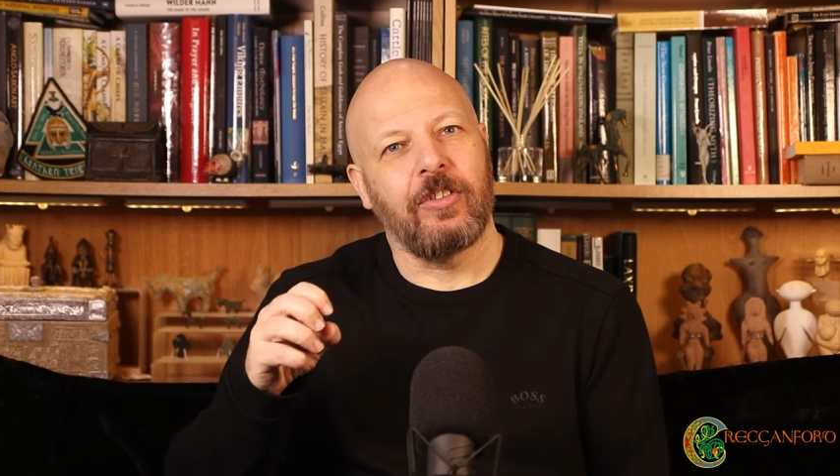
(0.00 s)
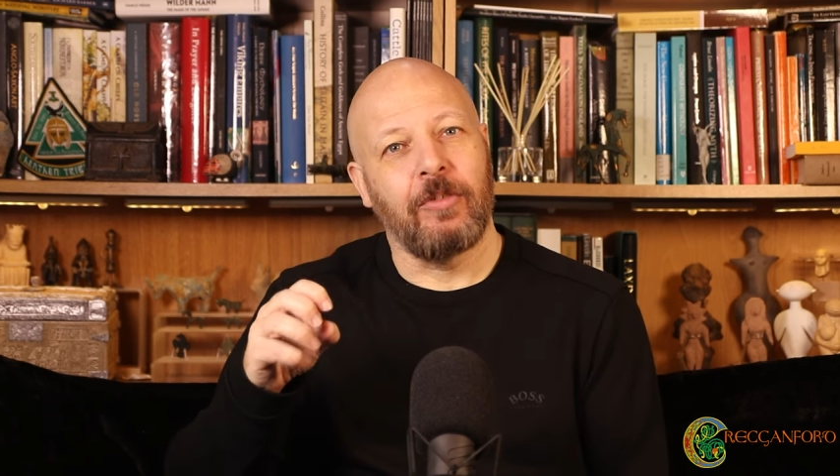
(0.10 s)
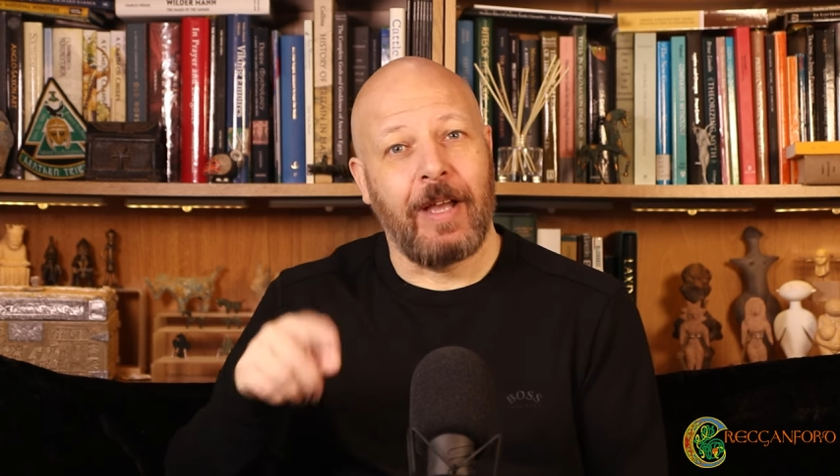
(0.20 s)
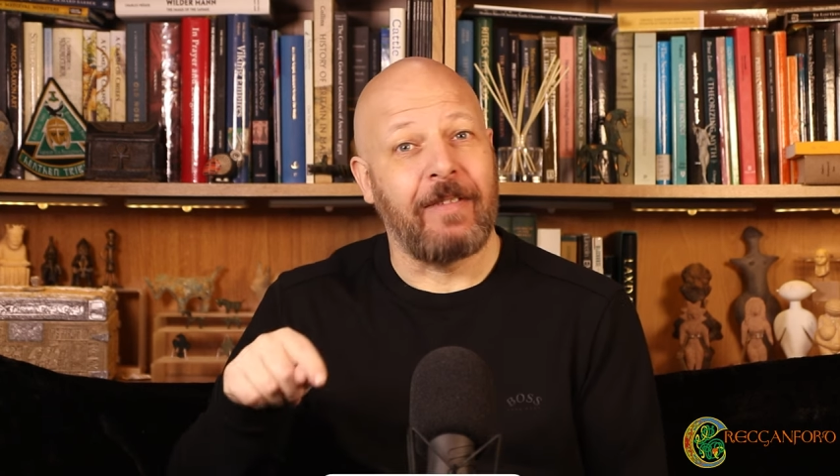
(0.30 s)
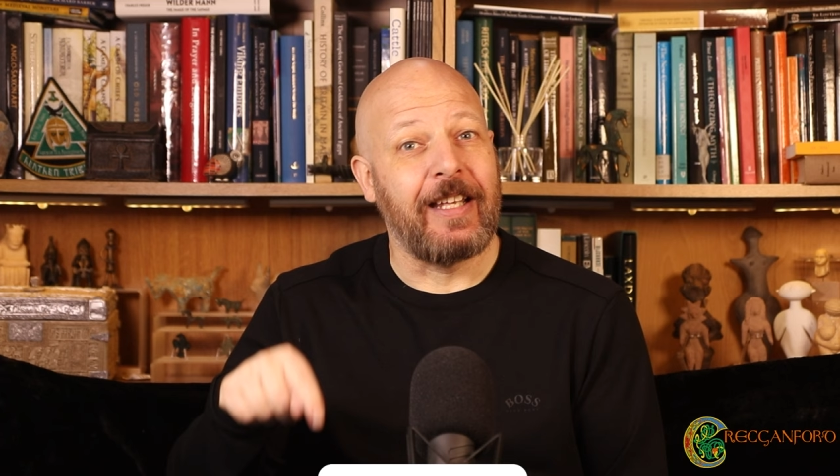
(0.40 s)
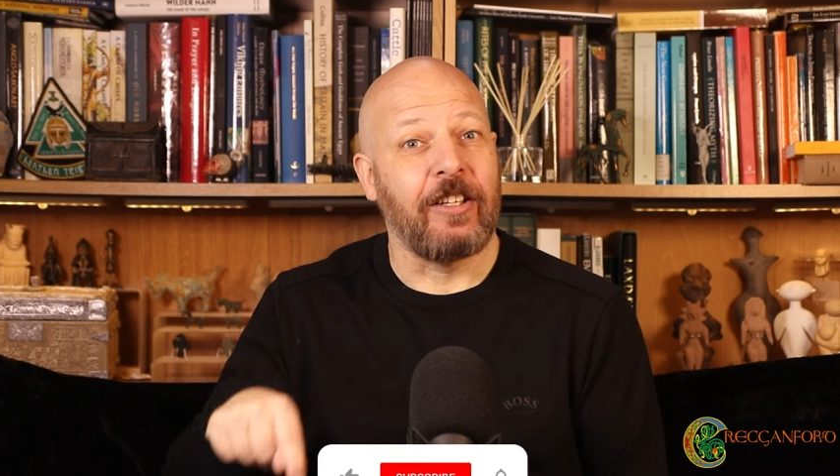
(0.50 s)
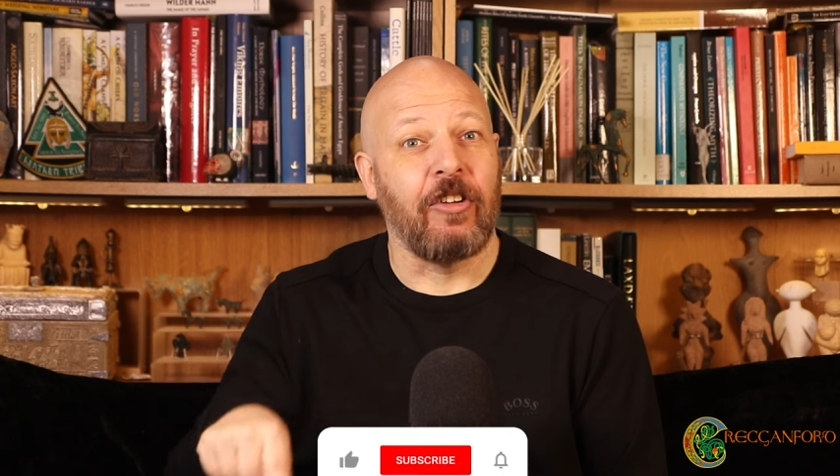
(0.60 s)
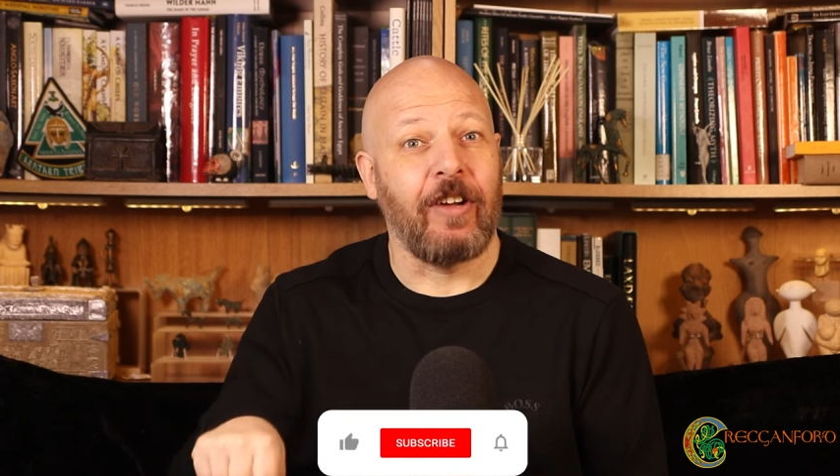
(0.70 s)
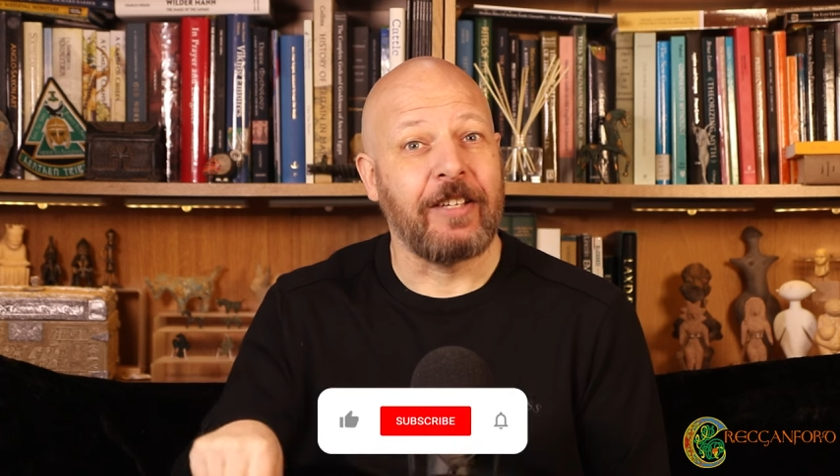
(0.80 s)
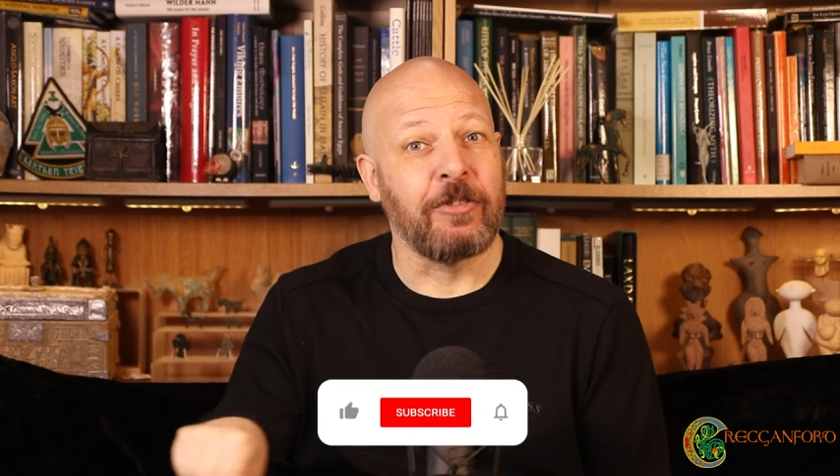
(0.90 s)
you haven't hit the
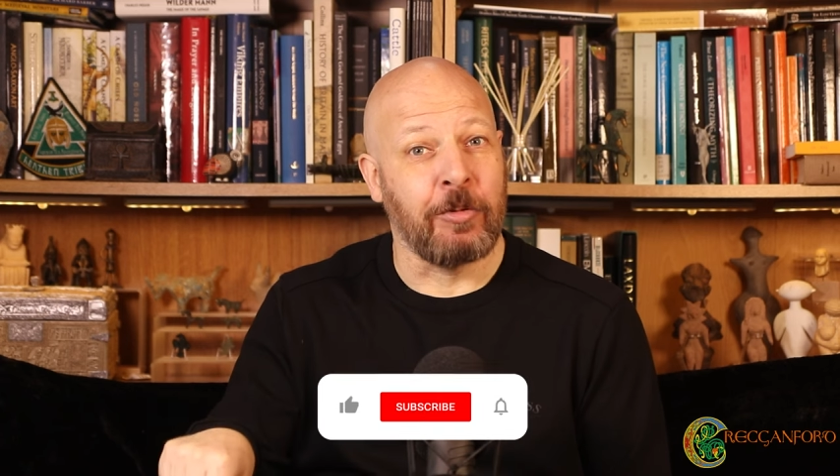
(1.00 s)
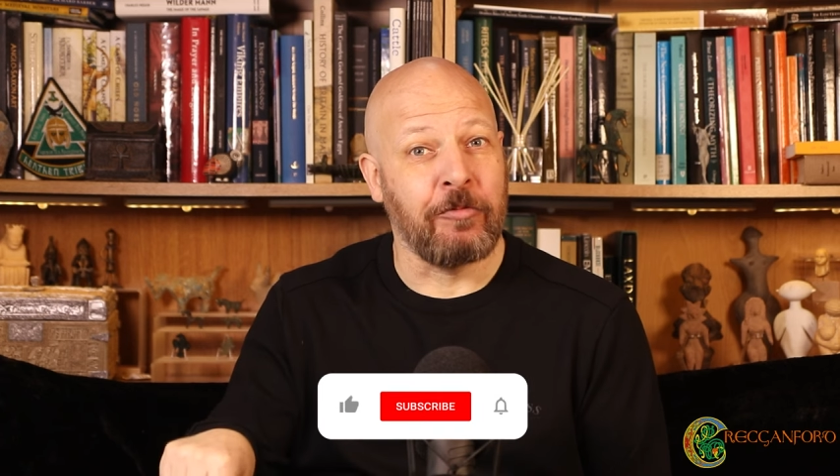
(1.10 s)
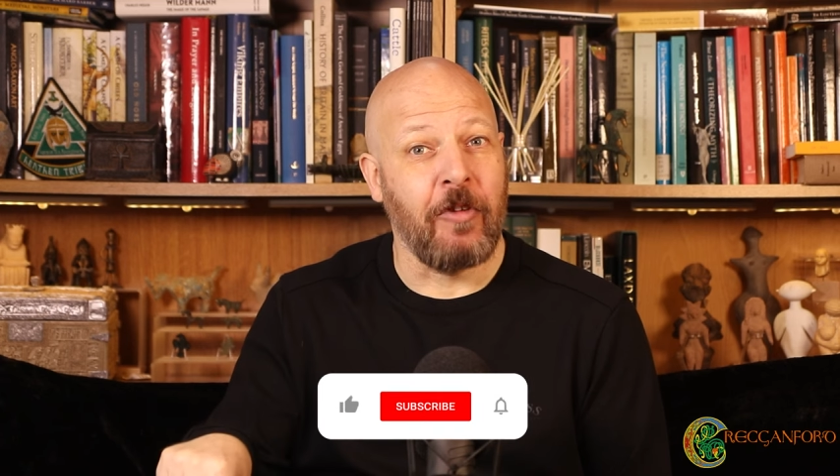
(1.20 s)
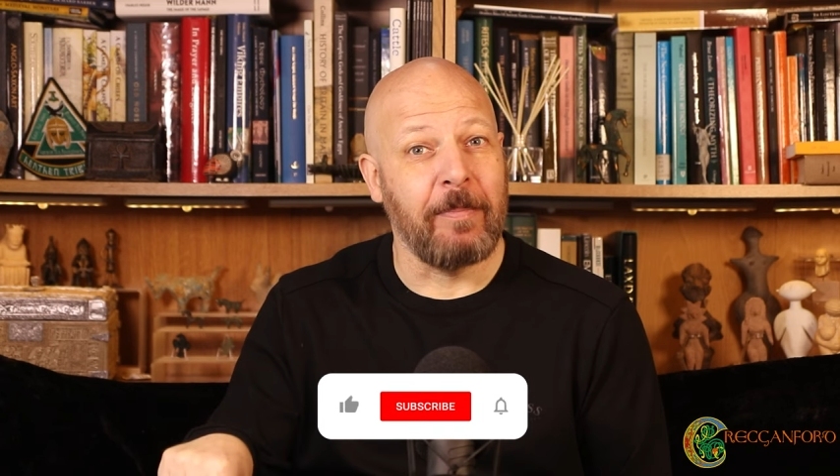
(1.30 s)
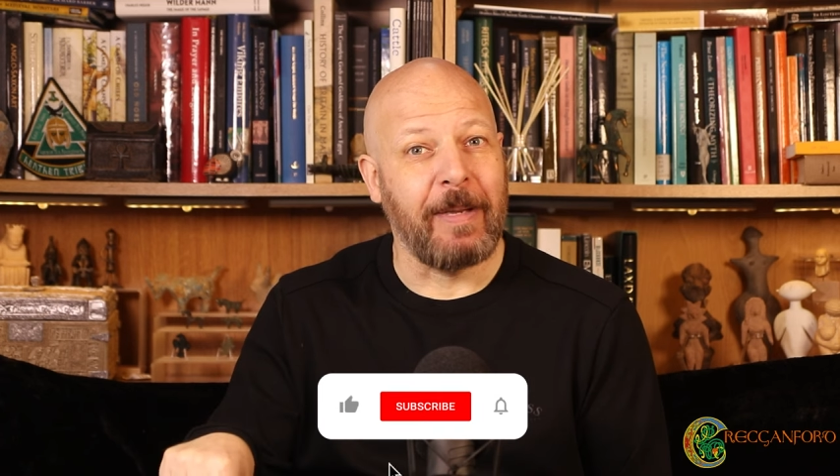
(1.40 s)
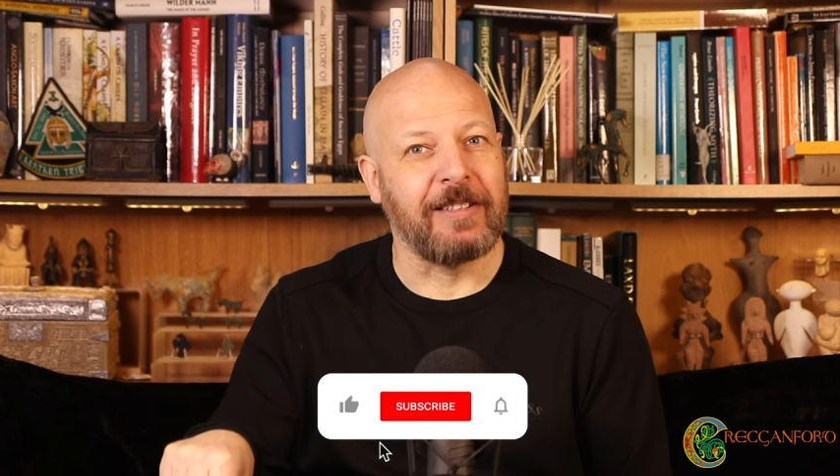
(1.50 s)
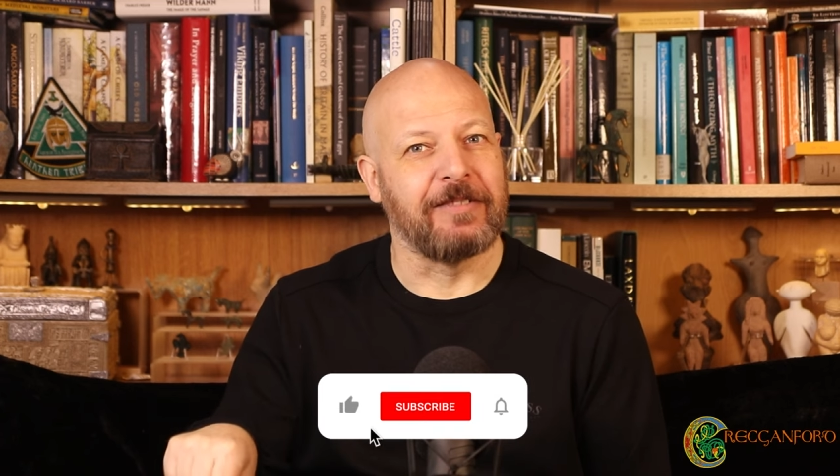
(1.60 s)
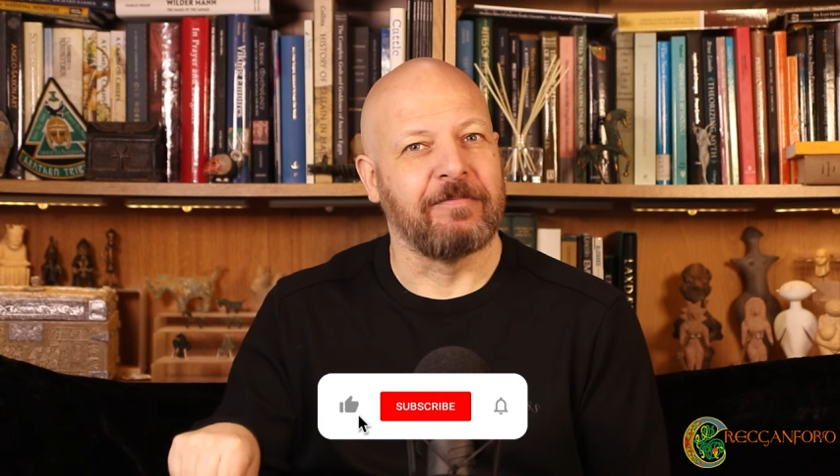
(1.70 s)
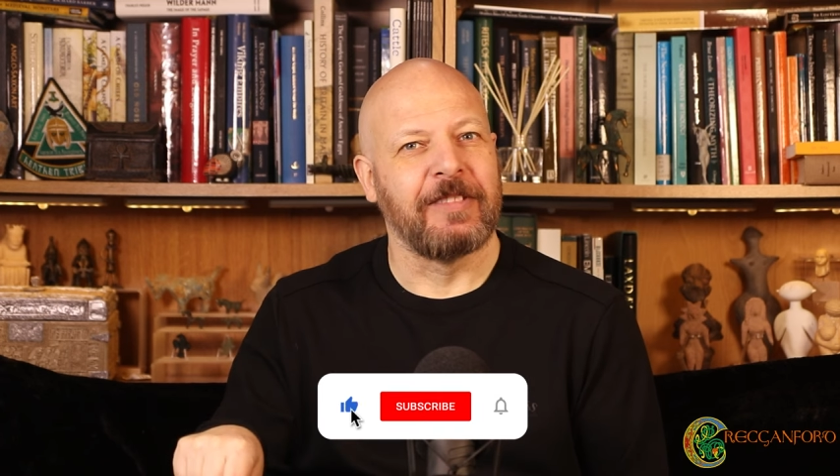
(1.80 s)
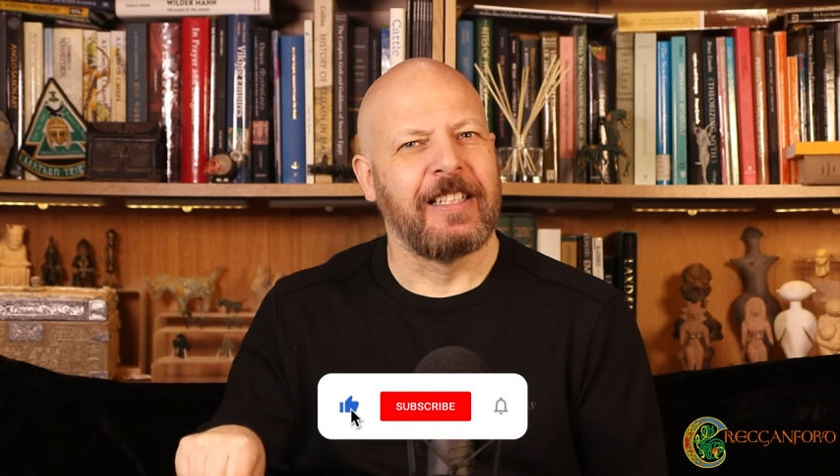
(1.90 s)
like and subscribe
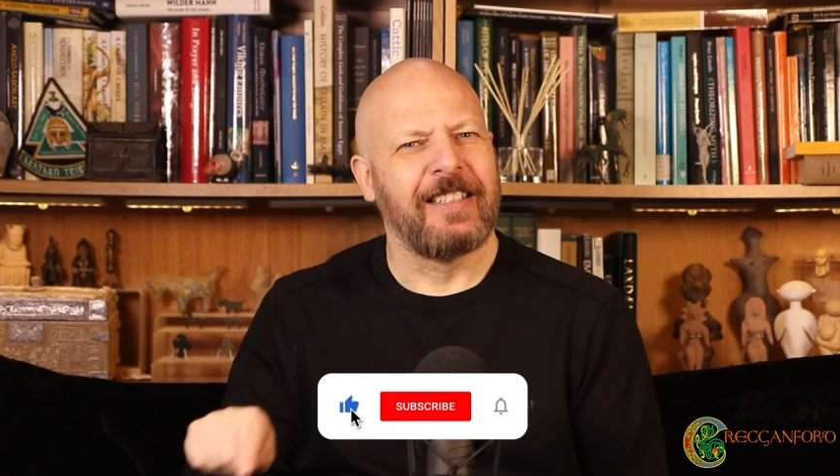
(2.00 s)
button